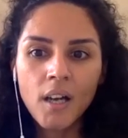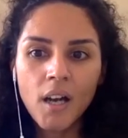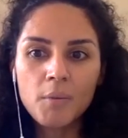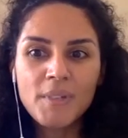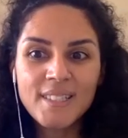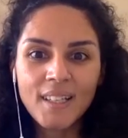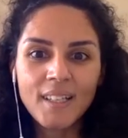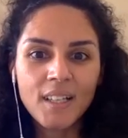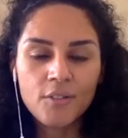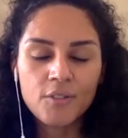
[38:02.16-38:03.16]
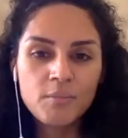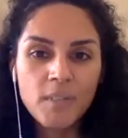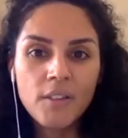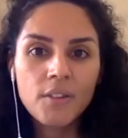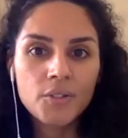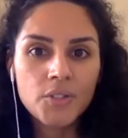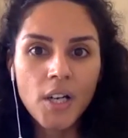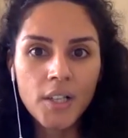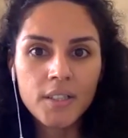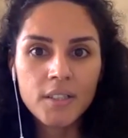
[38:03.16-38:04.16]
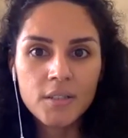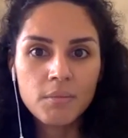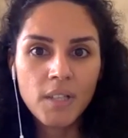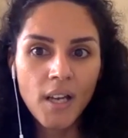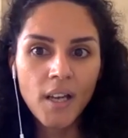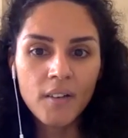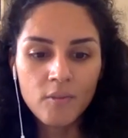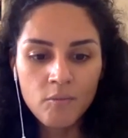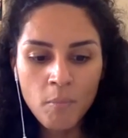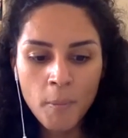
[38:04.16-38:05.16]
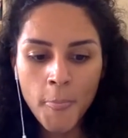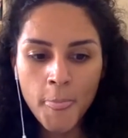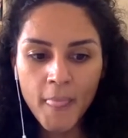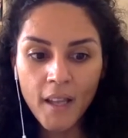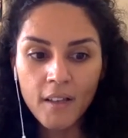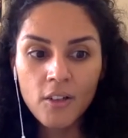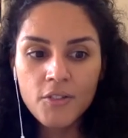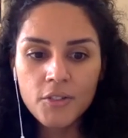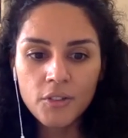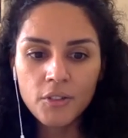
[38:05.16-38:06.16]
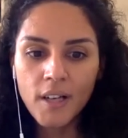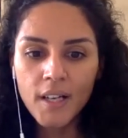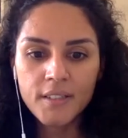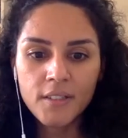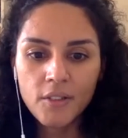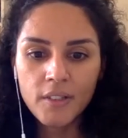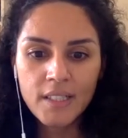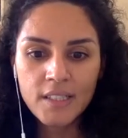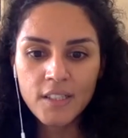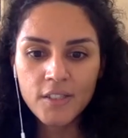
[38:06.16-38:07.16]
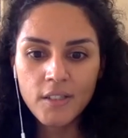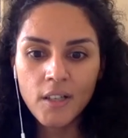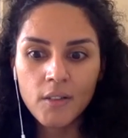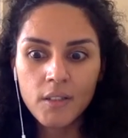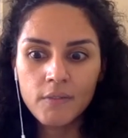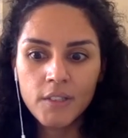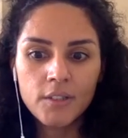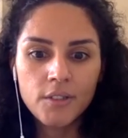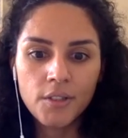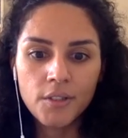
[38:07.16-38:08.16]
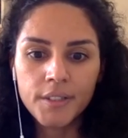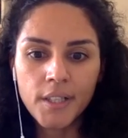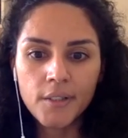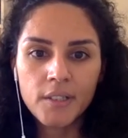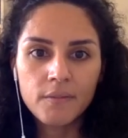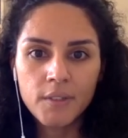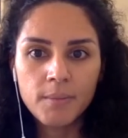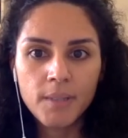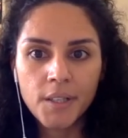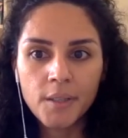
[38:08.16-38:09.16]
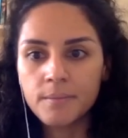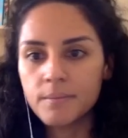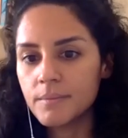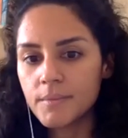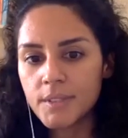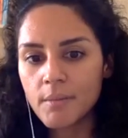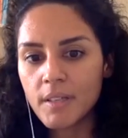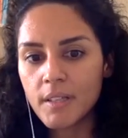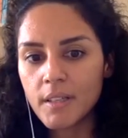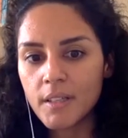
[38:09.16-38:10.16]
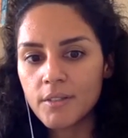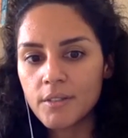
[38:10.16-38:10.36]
are we setting out to meet those targets we have? And also as an organization, how can we grow and how can we become something that,